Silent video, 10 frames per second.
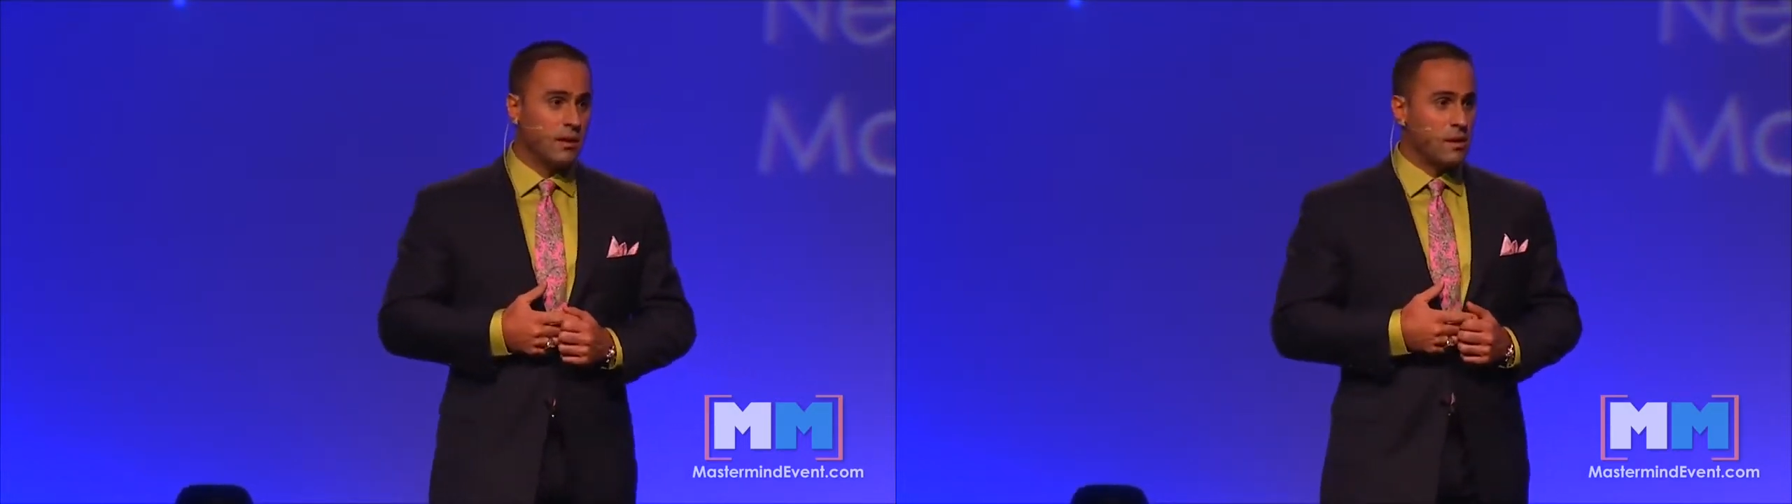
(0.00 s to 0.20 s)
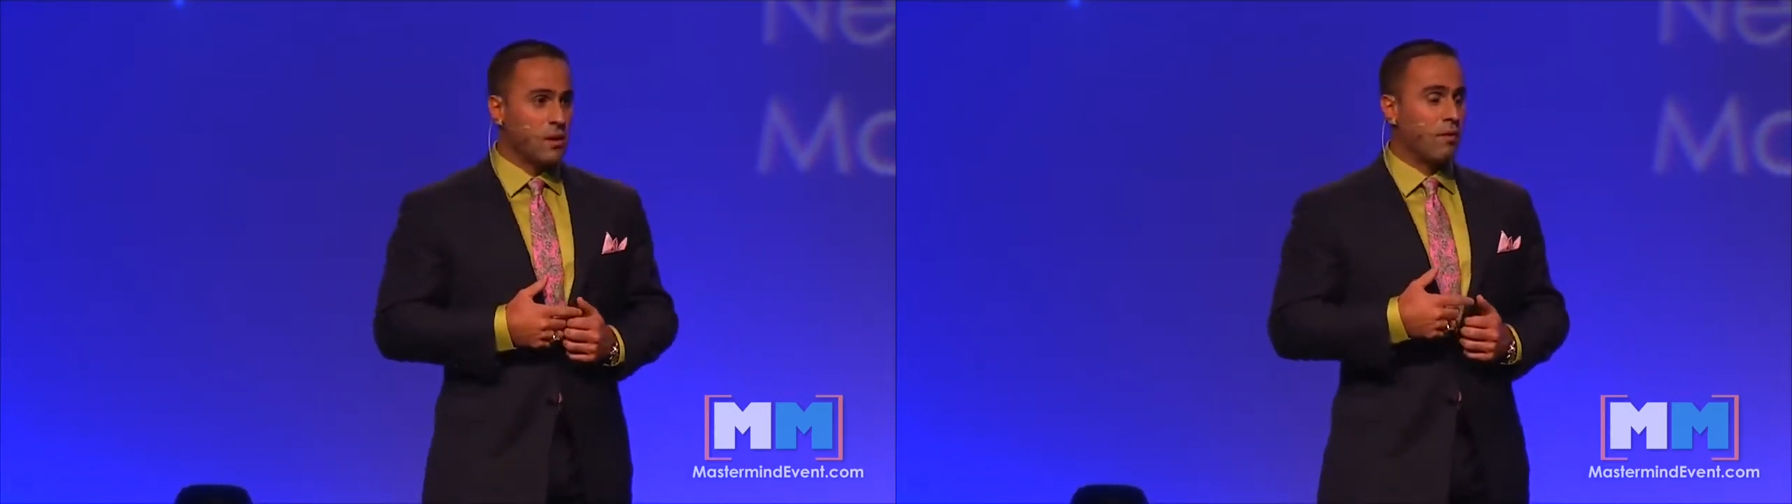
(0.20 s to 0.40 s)

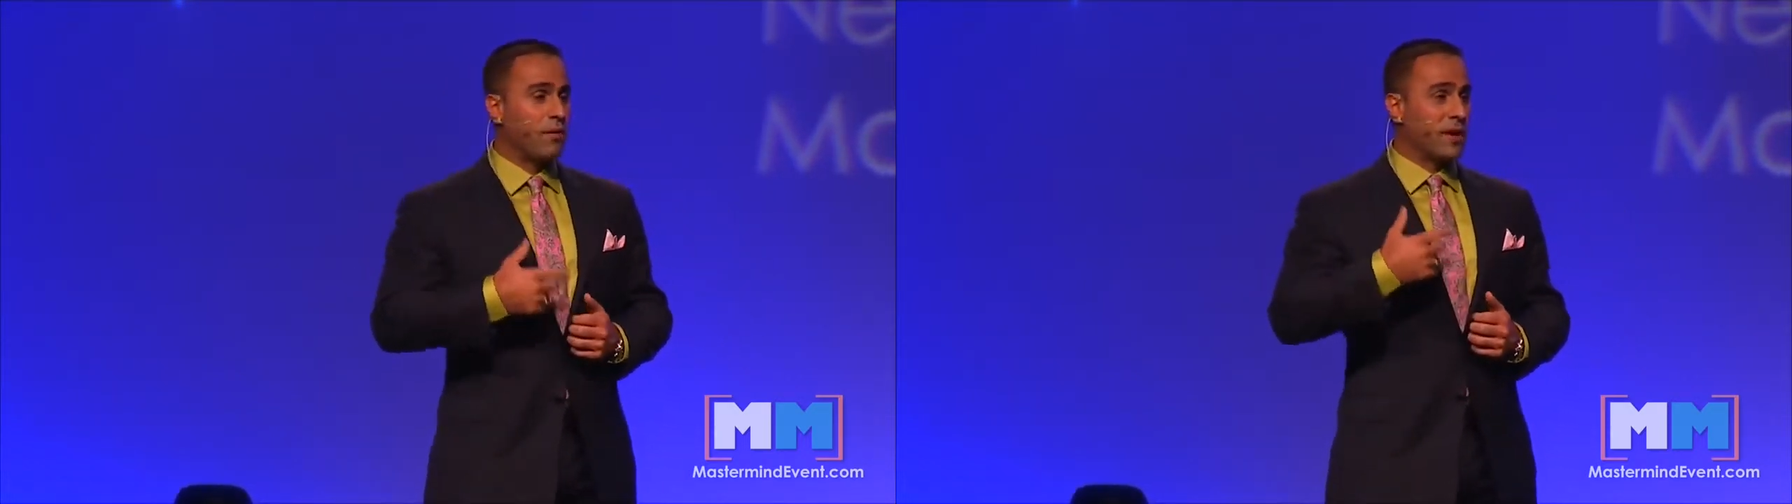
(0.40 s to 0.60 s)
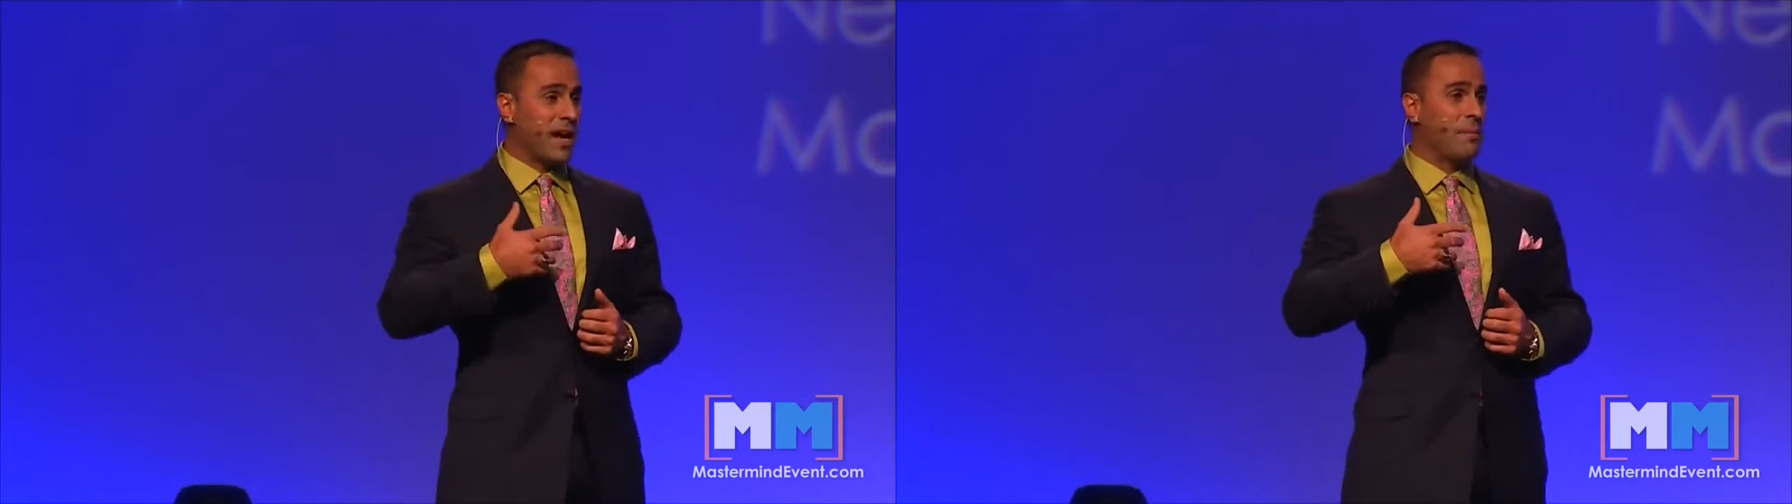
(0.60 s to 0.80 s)
So
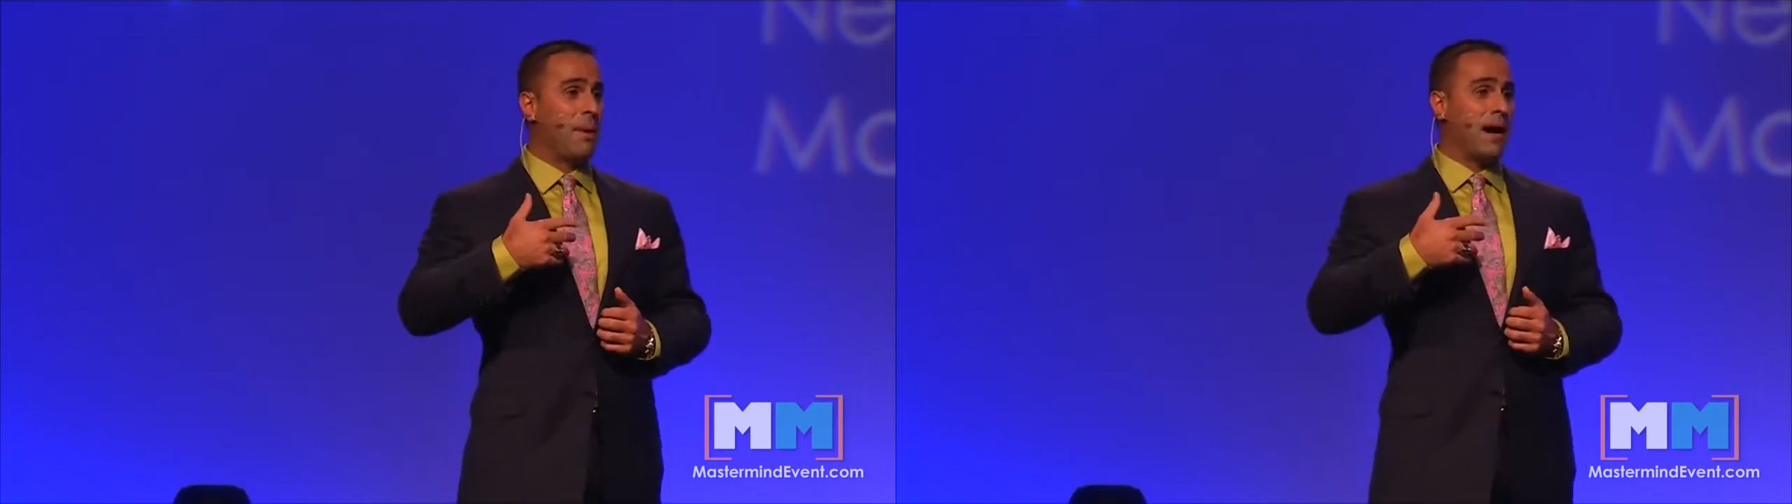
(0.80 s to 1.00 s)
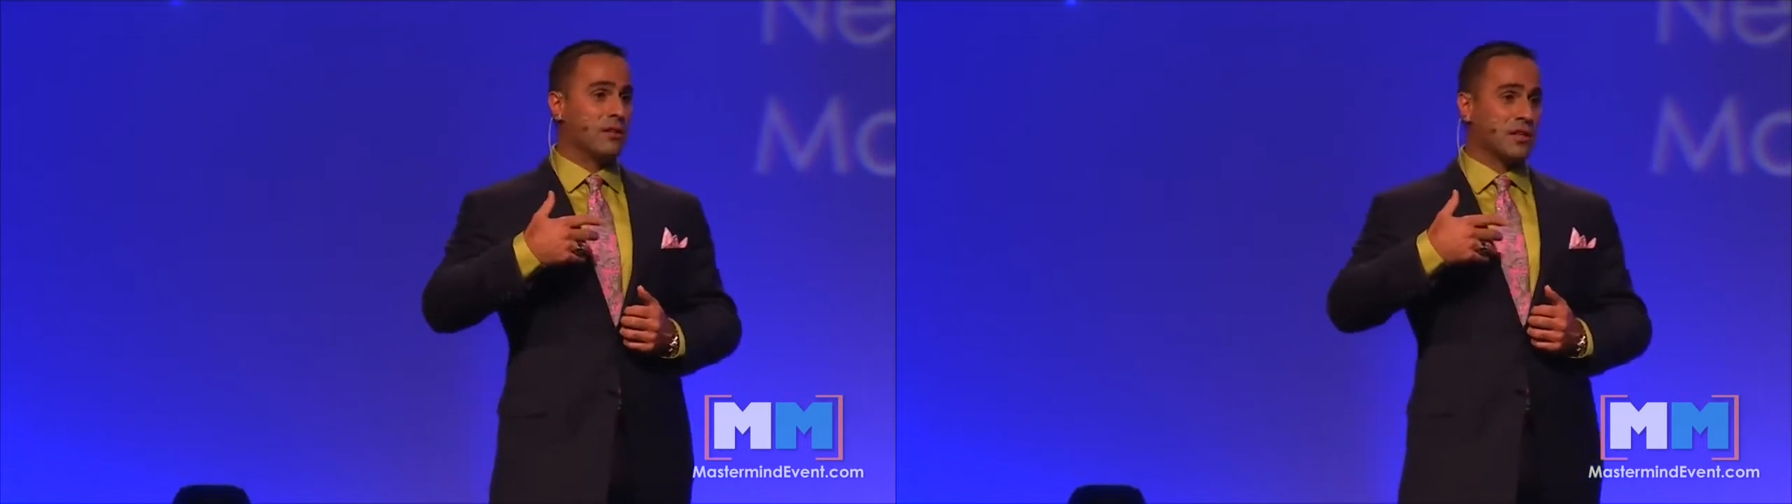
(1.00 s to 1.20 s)
forget
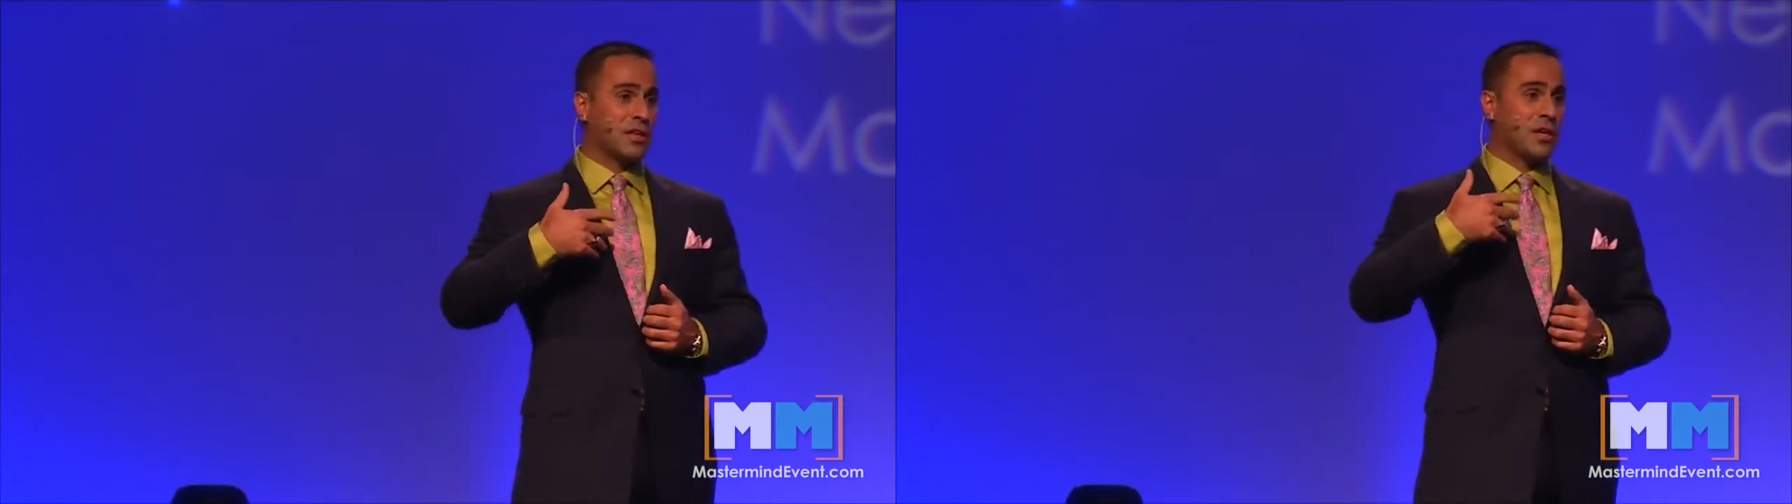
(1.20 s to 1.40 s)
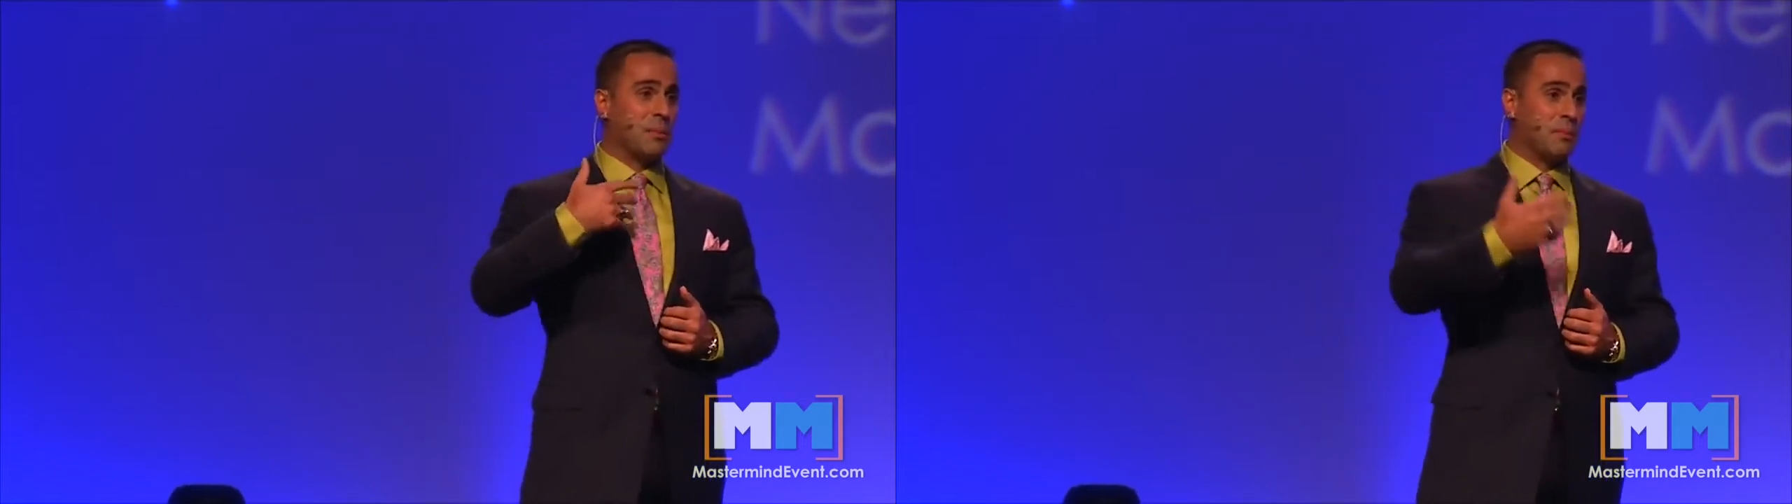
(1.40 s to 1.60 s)

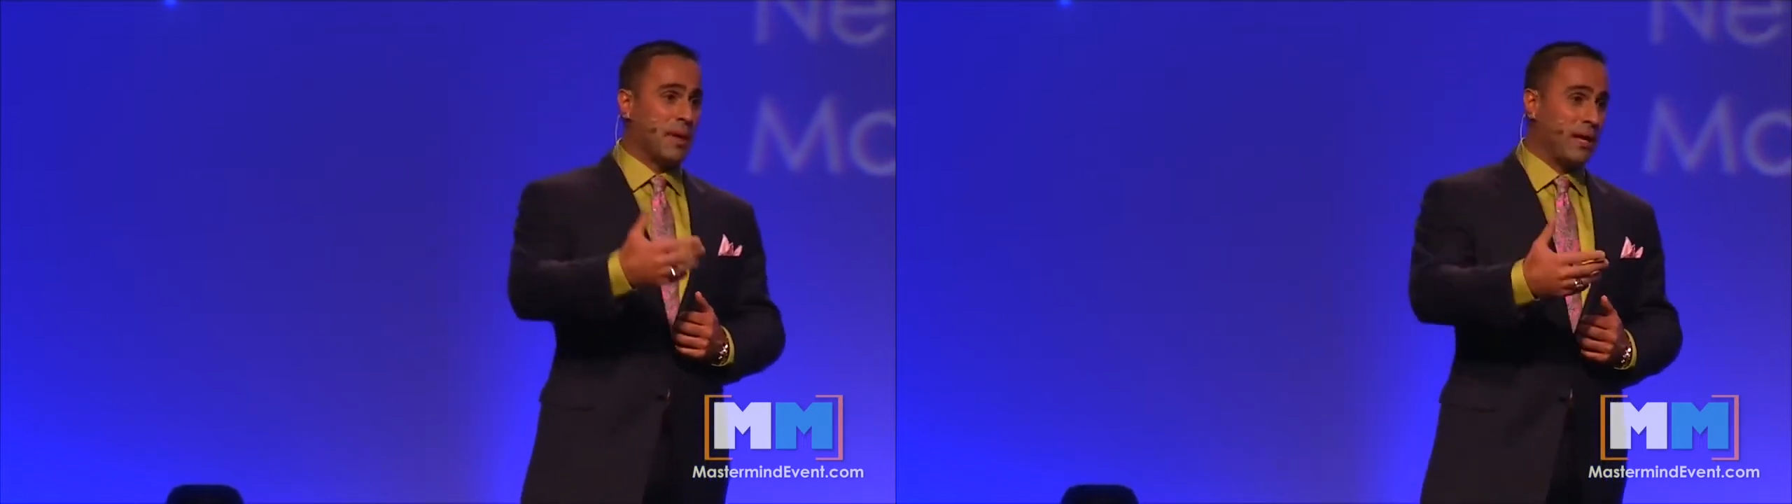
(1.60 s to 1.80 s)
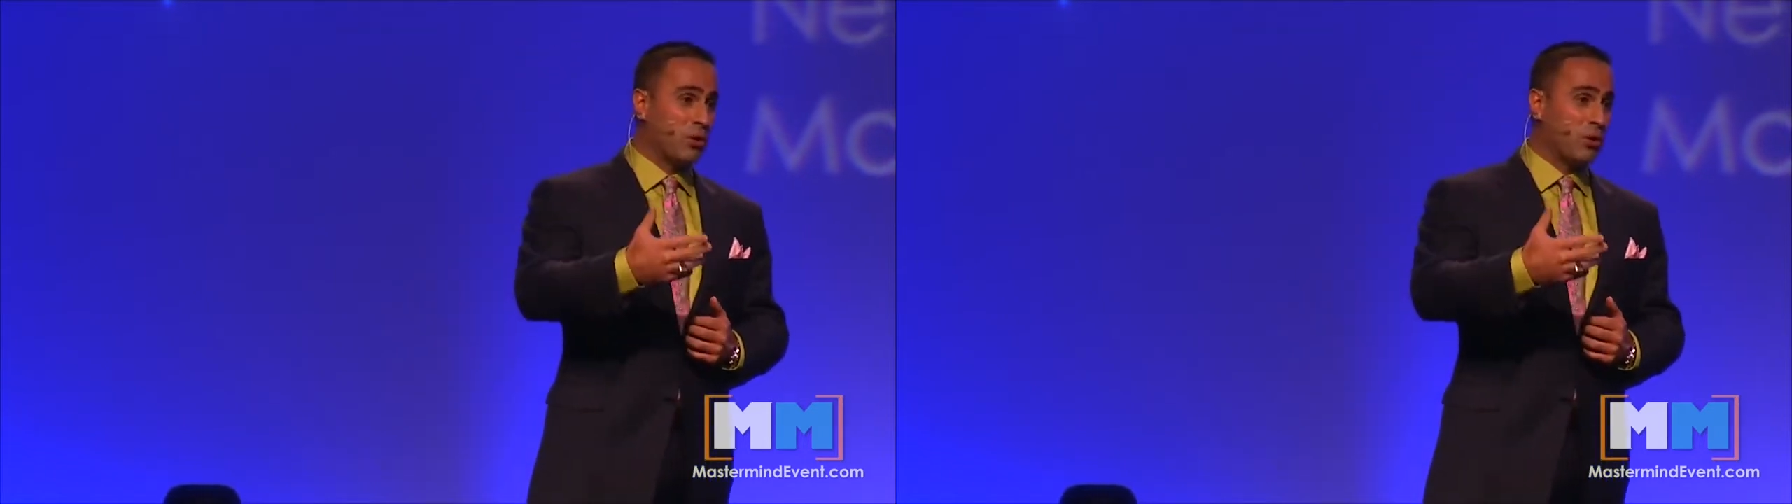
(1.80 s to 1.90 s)
about complaining.